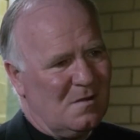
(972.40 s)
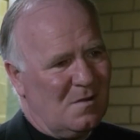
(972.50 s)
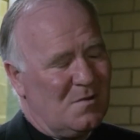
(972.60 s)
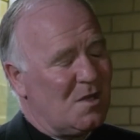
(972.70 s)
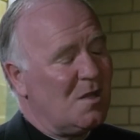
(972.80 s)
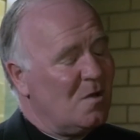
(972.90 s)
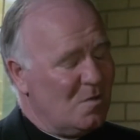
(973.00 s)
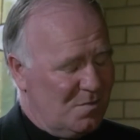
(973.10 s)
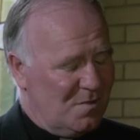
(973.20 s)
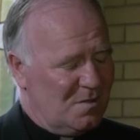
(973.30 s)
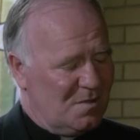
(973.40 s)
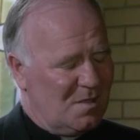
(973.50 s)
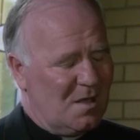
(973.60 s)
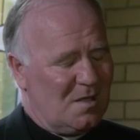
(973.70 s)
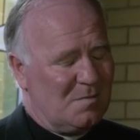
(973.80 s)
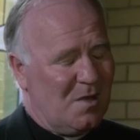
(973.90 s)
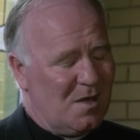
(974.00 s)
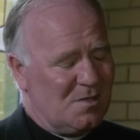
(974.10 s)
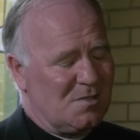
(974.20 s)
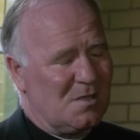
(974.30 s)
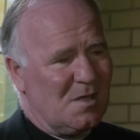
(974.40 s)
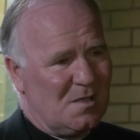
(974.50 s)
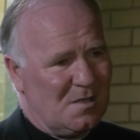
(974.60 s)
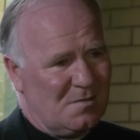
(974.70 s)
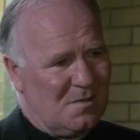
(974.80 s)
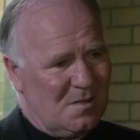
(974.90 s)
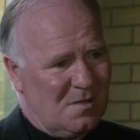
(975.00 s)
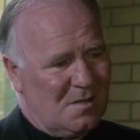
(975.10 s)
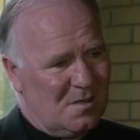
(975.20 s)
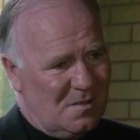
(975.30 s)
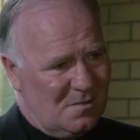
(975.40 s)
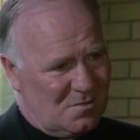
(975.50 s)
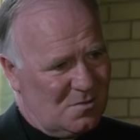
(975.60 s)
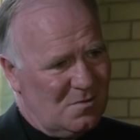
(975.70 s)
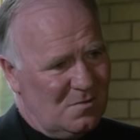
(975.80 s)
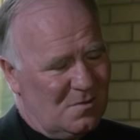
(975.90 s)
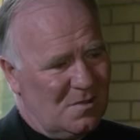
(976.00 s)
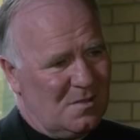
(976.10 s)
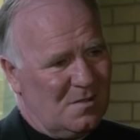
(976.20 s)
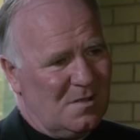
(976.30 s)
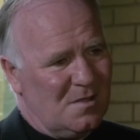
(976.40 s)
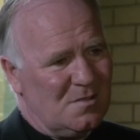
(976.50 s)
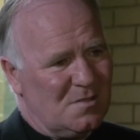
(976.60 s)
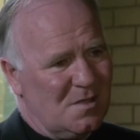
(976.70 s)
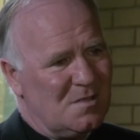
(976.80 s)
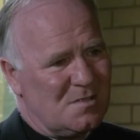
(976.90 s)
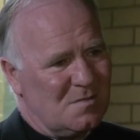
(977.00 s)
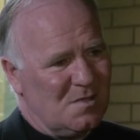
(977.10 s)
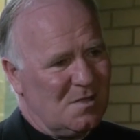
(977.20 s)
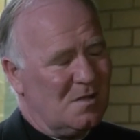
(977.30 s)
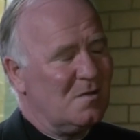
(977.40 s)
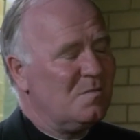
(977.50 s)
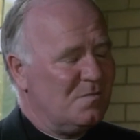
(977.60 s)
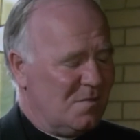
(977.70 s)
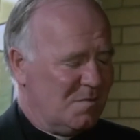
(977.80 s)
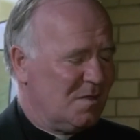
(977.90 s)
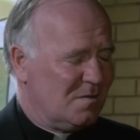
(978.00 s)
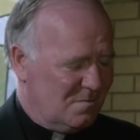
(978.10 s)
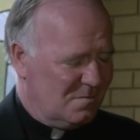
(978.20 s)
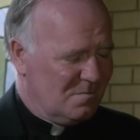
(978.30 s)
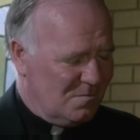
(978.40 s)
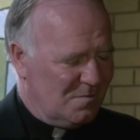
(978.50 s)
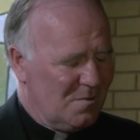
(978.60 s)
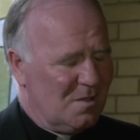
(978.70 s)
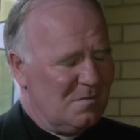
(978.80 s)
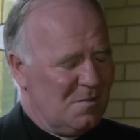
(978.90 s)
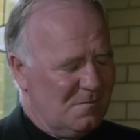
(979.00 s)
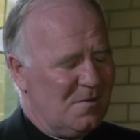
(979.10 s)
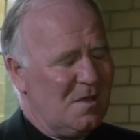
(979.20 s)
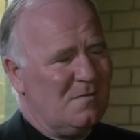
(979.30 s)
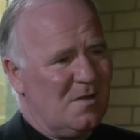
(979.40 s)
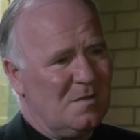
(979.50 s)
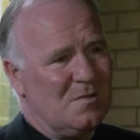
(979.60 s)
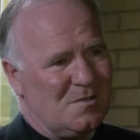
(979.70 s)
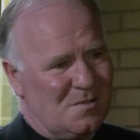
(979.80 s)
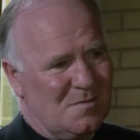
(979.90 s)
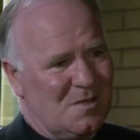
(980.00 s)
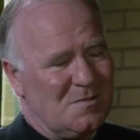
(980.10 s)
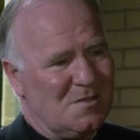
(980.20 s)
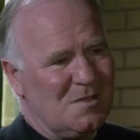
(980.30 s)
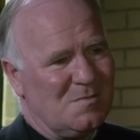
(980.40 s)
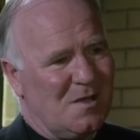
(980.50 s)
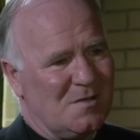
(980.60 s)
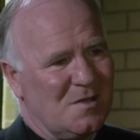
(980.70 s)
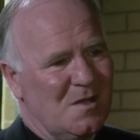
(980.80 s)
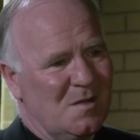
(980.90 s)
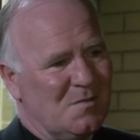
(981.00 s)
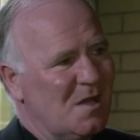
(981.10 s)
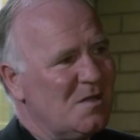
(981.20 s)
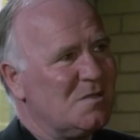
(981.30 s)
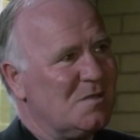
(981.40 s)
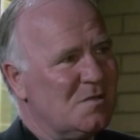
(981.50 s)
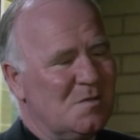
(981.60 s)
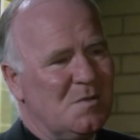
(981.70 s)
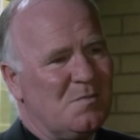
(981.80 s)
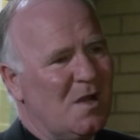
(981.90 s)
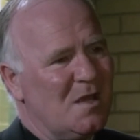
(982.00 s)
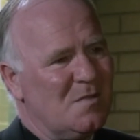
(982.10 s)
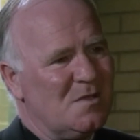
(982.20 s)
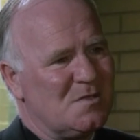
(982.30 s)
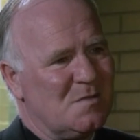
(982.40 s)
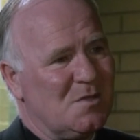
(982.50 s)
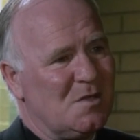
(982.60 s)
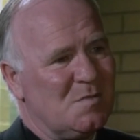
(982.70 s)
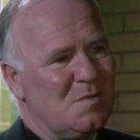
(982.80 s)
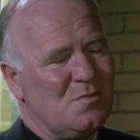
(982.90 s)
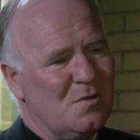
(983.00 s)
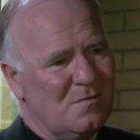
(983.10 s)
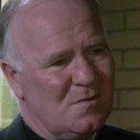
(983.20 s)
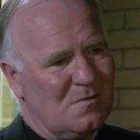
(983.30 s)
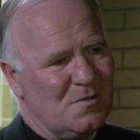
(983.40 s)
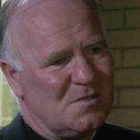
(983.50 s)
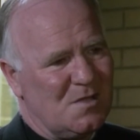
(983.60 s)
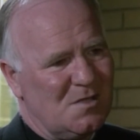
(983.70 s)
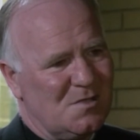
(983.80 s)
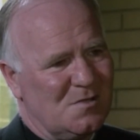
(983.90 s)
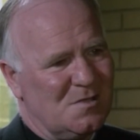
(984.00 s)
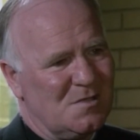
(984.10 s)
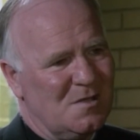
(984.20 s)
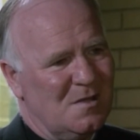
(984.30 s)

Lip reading: of which I hope the Catholic parish, the Catholic school, is the instrument, I hope. I mean, we fail very much sometimes in these matters, but that is the prime instrument that has been proven over the centuries.